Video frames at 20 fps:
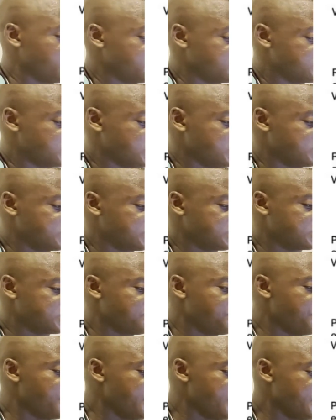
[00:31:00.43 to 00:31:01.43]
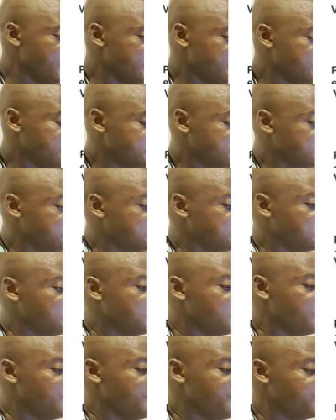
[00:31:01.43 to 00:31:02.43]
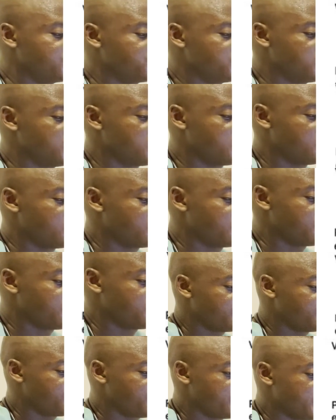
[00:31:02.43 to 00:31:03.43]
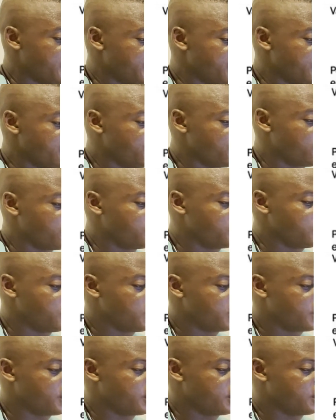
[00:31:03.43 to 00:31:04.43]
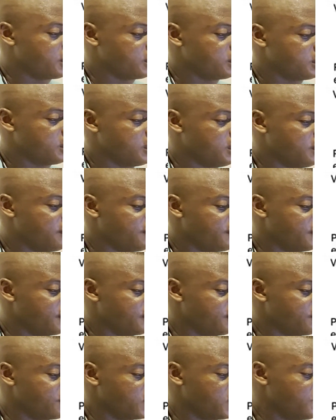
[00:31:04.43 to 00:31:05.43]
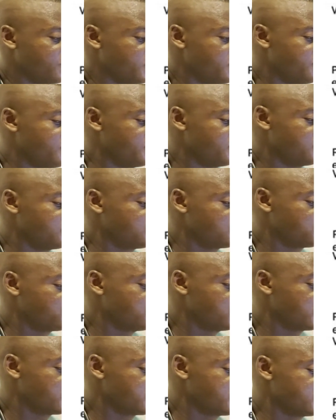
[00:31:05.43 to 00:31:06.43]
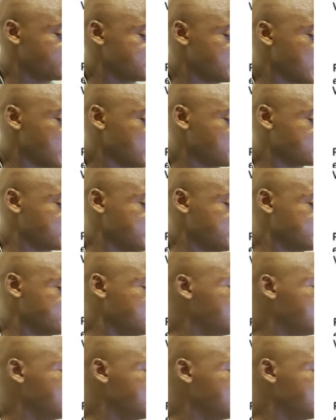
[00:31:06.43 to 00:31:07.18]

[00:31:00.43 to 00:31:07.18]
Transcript: is the incision made between the perineum during delivery for the baby to increase the outlet.